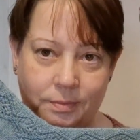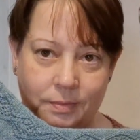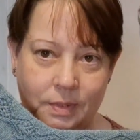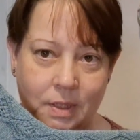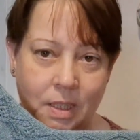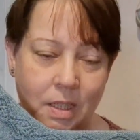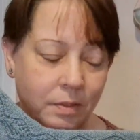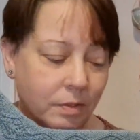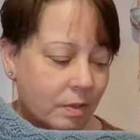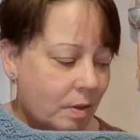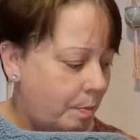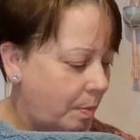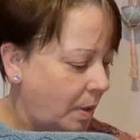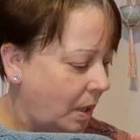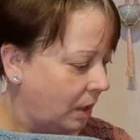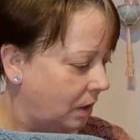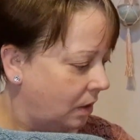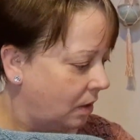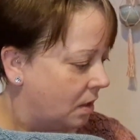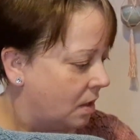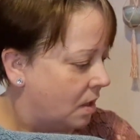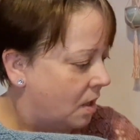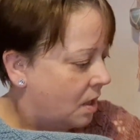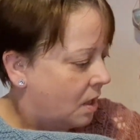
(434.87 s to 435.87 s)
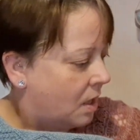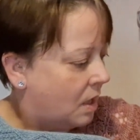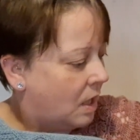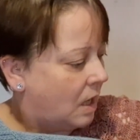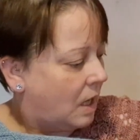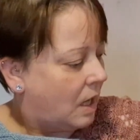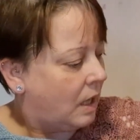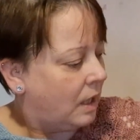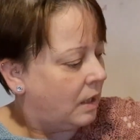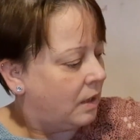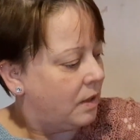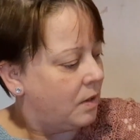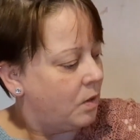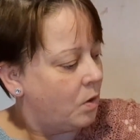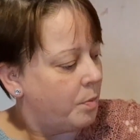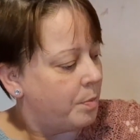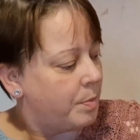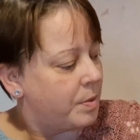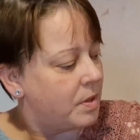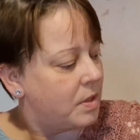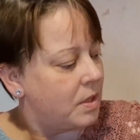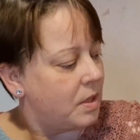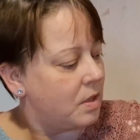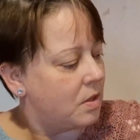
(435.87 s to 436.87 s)
lovely pattern. And the
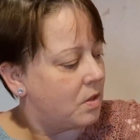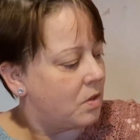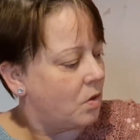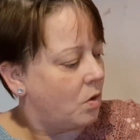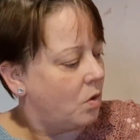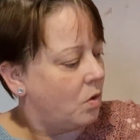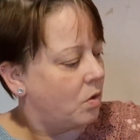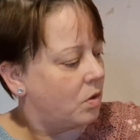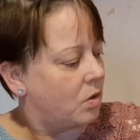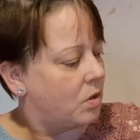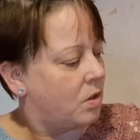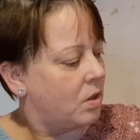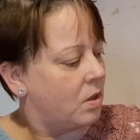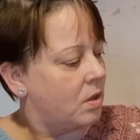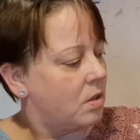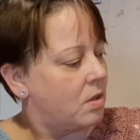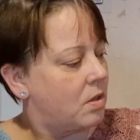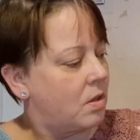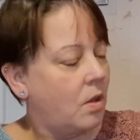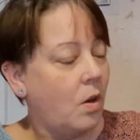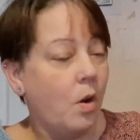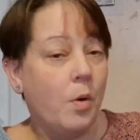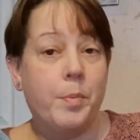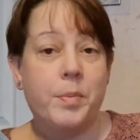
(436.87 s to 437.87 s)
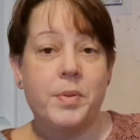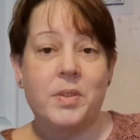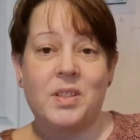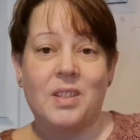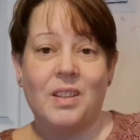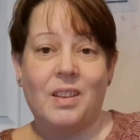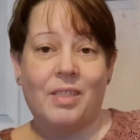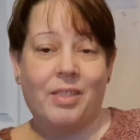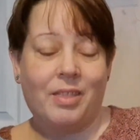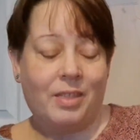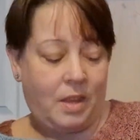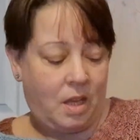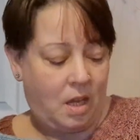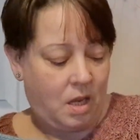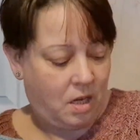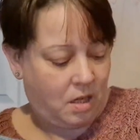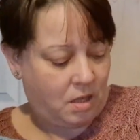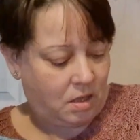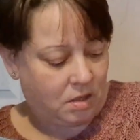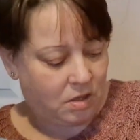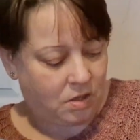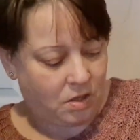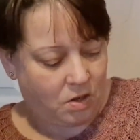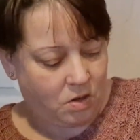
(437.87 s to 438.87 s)
opposite sock does the opposite
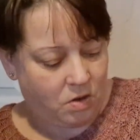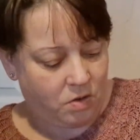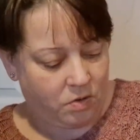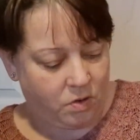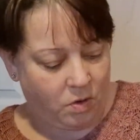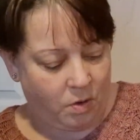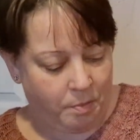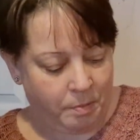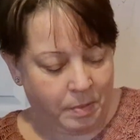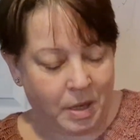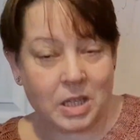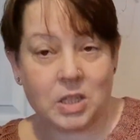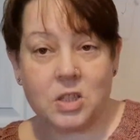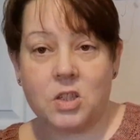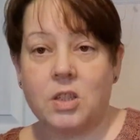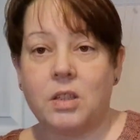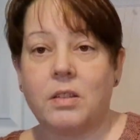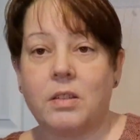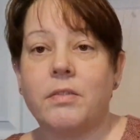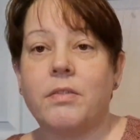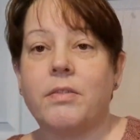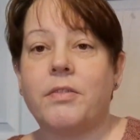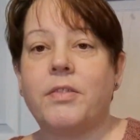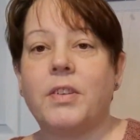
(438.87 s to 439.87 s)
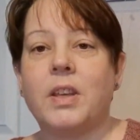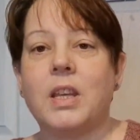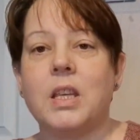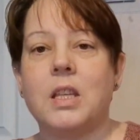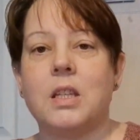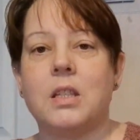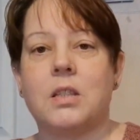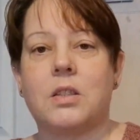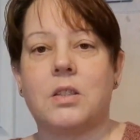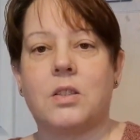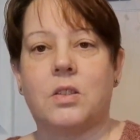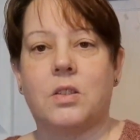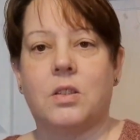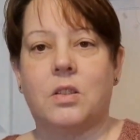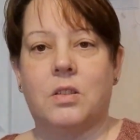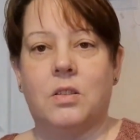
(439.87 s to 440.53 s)
thing. So you've got matching feet,